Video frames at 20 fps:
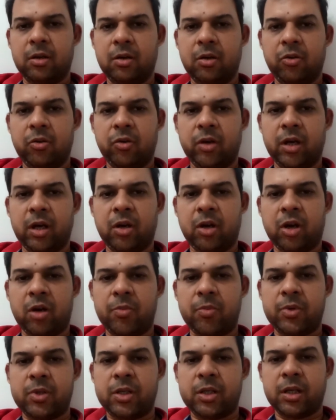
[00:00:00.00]
to
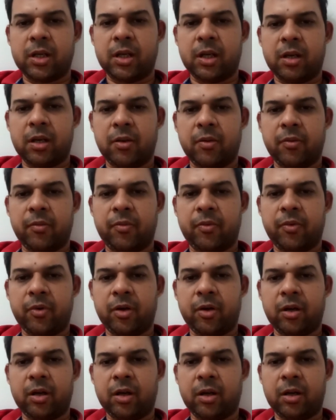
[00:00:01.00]
adopt uh,
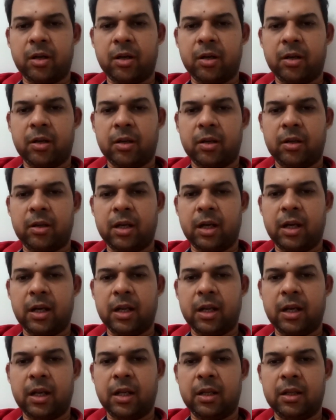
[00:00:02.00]
for uh,
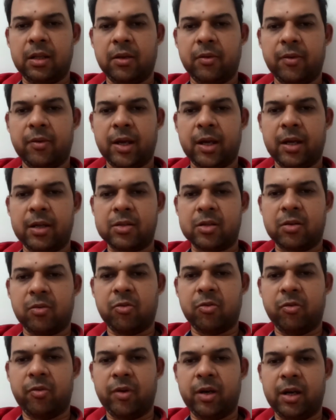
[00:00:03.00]
containing the virus of
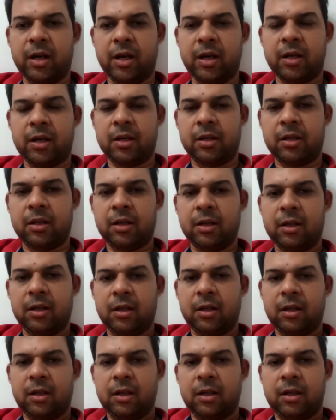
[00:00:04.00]
COVID-19
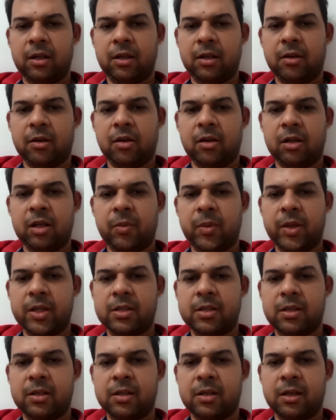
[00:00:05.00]
all the
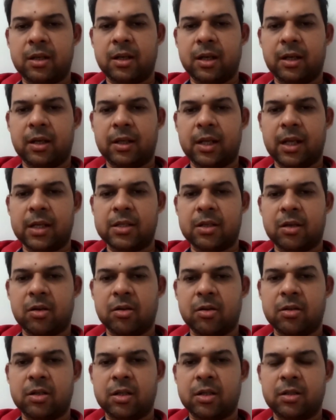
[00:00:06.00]
best and thanks a
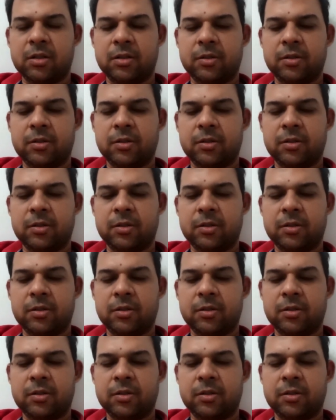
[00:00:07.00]
lot